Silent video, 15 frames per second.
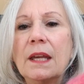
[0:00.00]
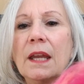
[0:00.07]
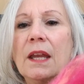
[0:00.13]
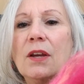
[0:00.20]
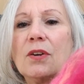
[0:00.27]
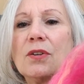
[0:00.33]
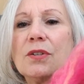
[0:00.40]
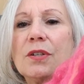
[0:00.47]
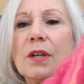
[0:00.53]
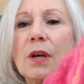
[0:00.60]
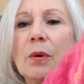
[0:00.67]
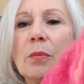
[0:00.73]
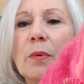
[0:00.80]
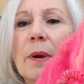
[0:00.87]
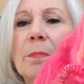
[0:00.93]
here's
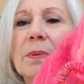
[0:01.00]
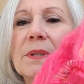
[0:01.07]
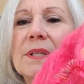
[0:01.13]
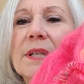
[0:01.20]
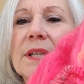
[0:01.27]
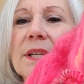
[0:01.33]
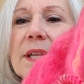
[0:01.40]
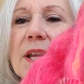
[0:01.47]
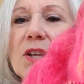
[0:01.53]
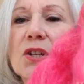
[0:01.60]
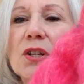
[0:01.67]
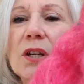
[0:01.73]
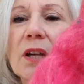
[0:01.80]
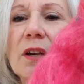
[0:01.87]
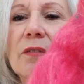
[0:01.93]
a
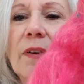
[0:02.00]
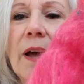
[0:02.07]
representation of